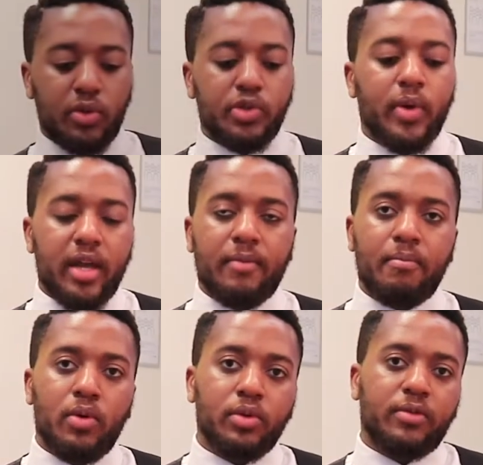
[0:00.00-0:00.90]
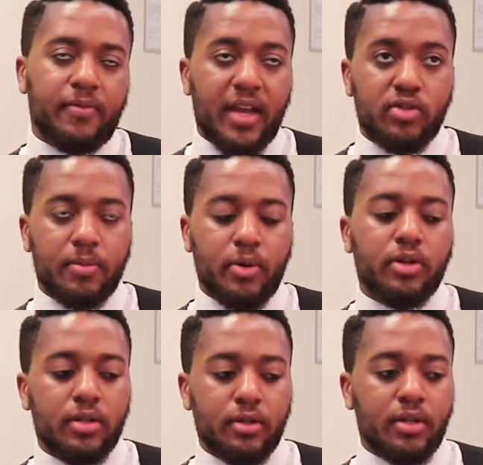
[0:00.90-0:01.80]
also had a mold factory
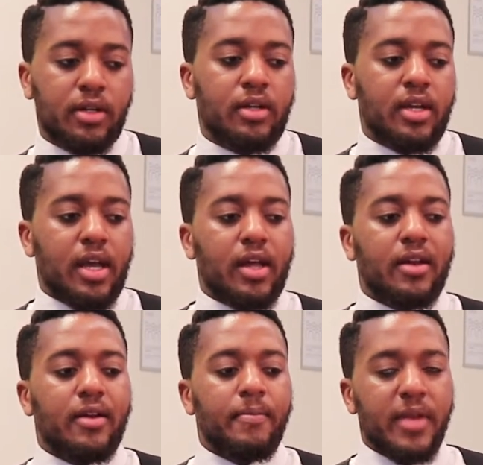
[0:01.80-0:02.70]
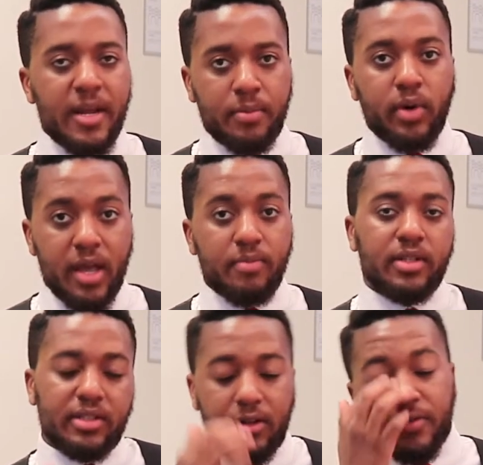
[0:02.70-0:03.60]
partner. Ningbo M
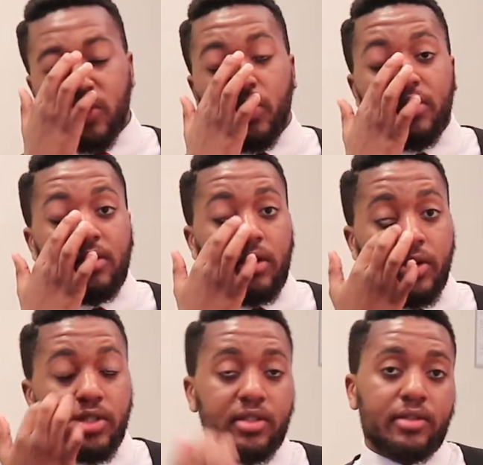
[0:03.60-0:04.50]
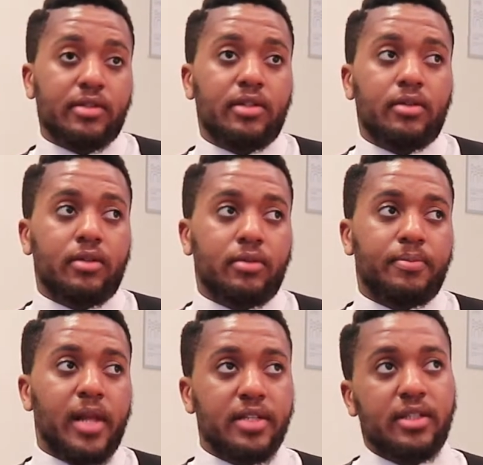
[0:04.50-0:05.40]
itself is one of the largest
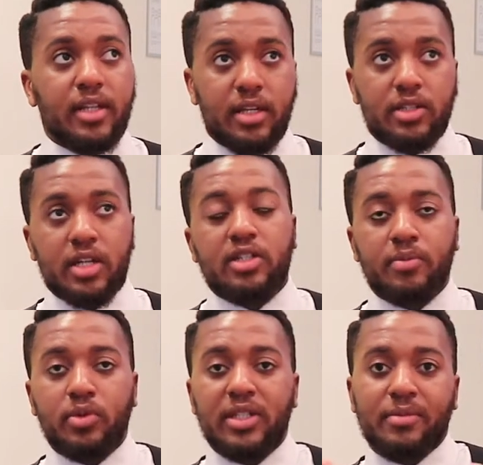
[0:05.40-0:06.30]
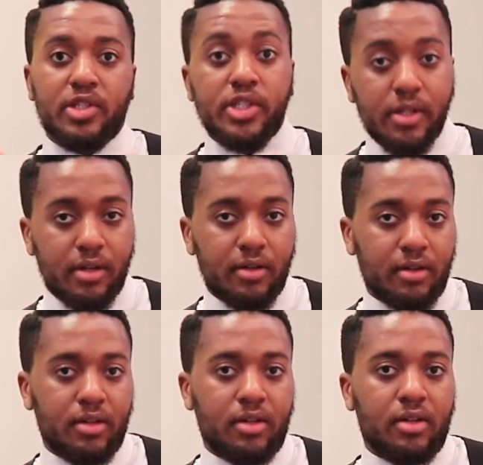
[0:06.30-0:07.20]
plastic injection molding machine
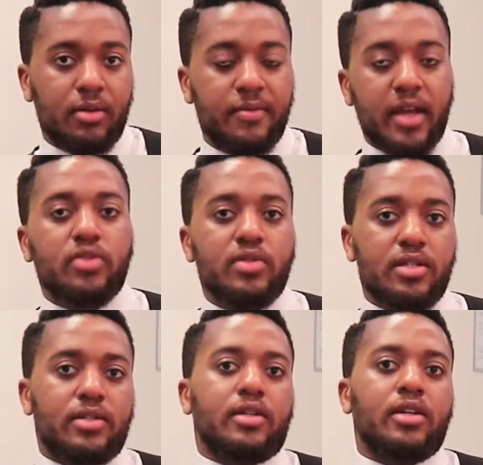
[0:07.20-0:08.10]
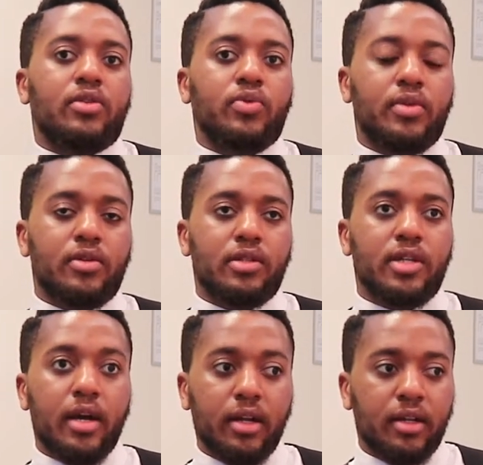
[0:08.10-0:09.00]
factories in northern
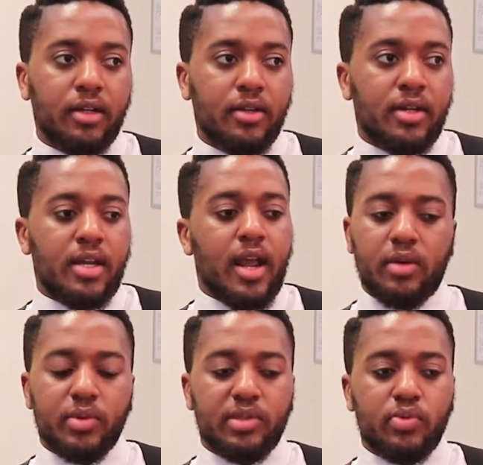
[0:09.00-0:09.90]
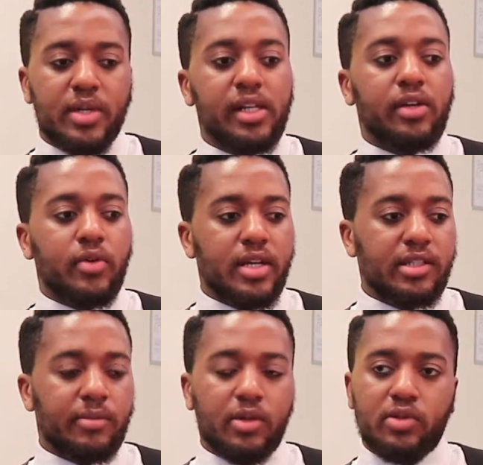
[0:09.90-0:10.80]
China. It was really
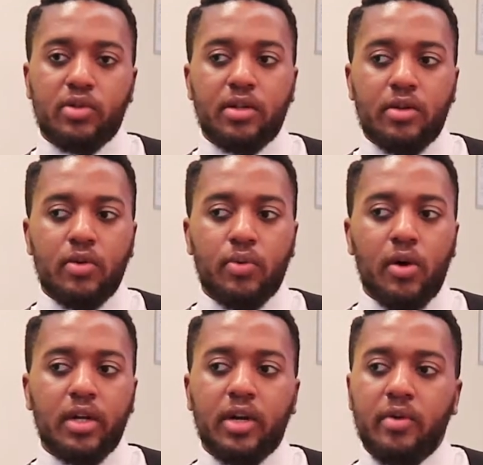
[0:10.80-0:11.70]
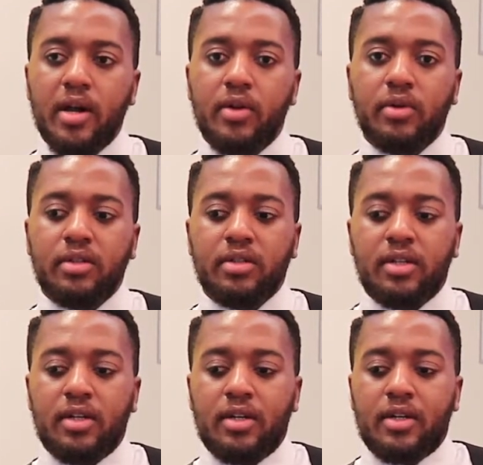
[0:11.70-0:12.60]
crazy because you're walking around
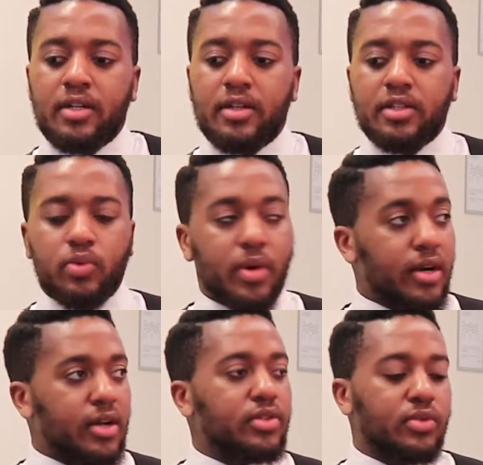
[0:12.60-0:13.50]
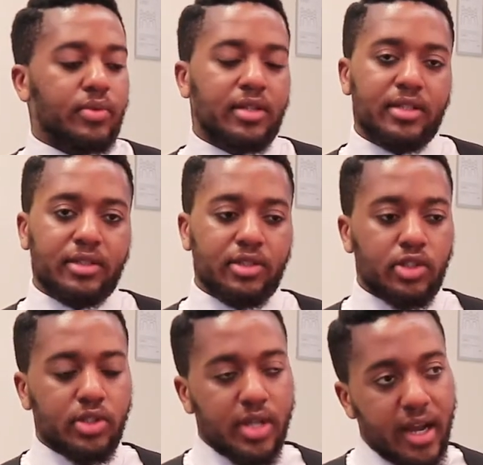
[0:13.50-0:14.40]
this warehouse with this
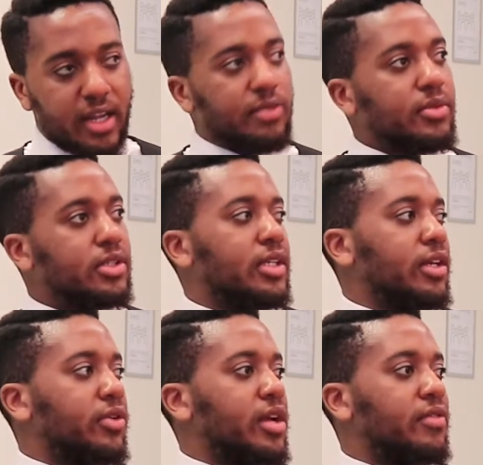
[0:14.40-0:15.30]
giant machinery